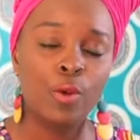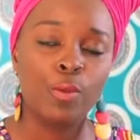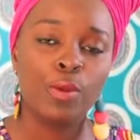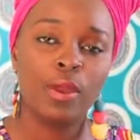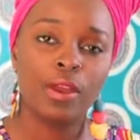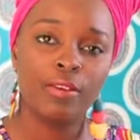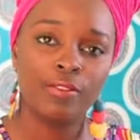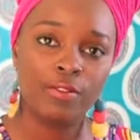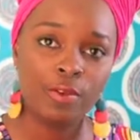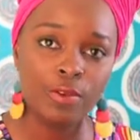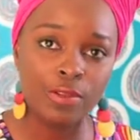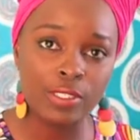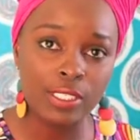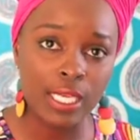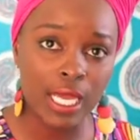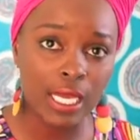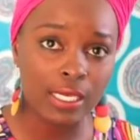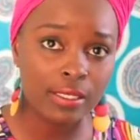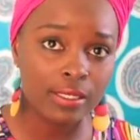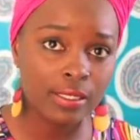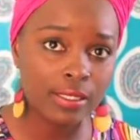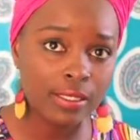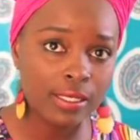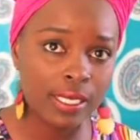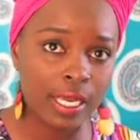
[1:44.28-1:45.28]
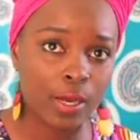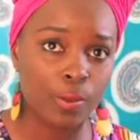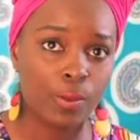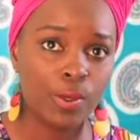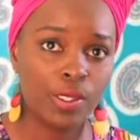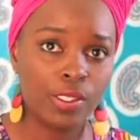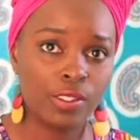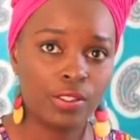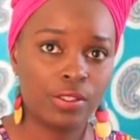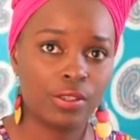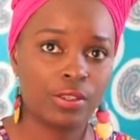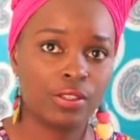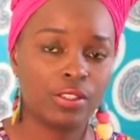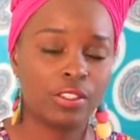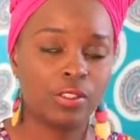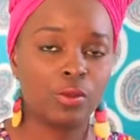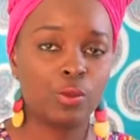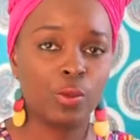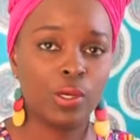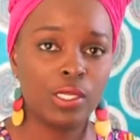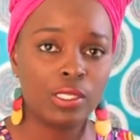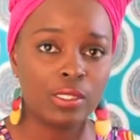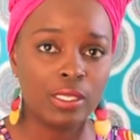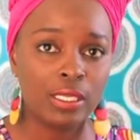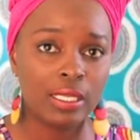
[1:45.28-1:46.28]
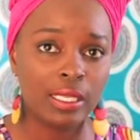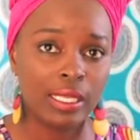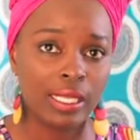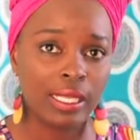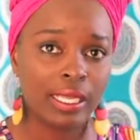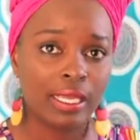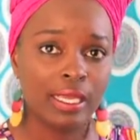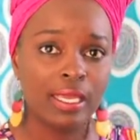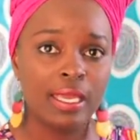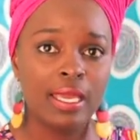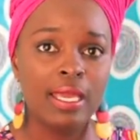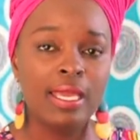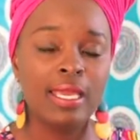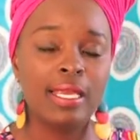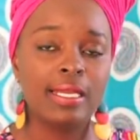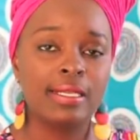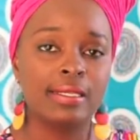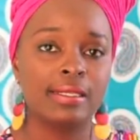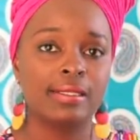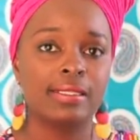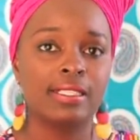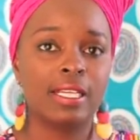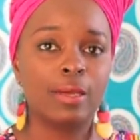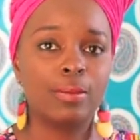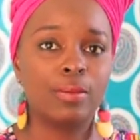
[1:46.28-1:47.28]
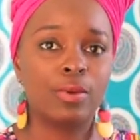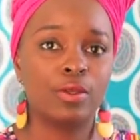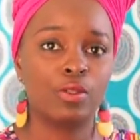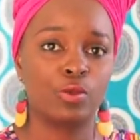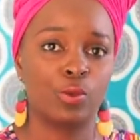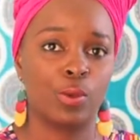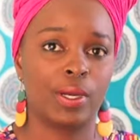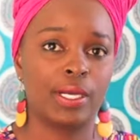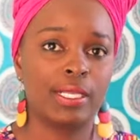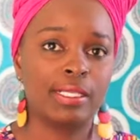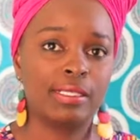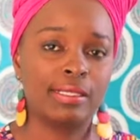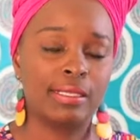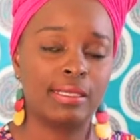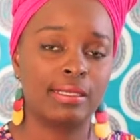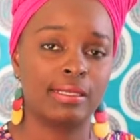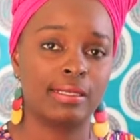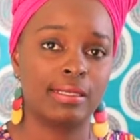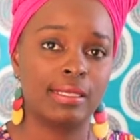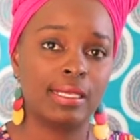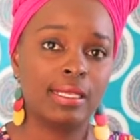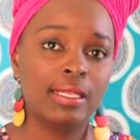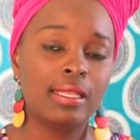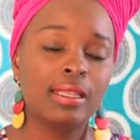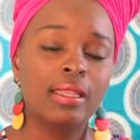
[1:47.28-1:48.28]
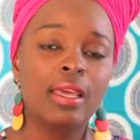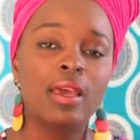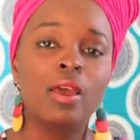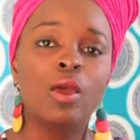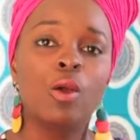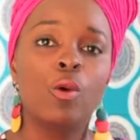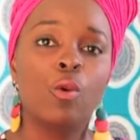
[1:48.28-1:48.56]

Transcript: We have conducted a research recently in December 2016